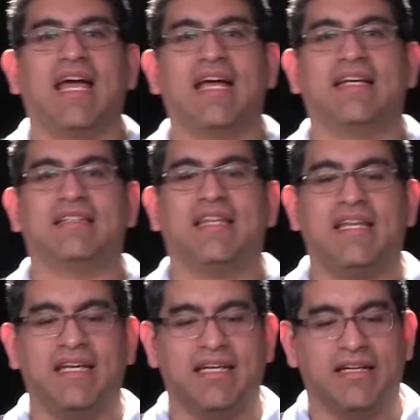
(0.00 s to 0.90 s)
and
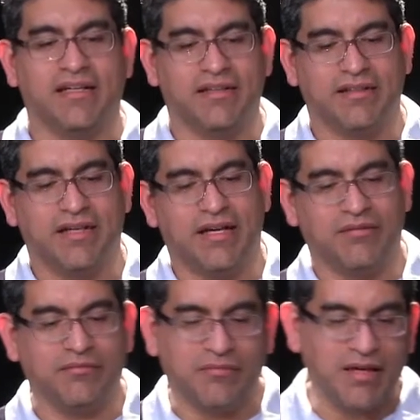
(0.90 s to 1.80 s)

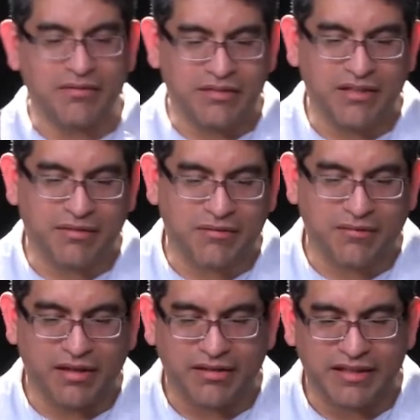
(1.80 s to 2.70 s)
why
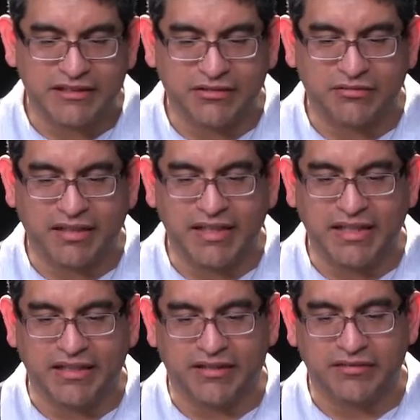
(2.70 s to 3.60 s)
don't I show it right here?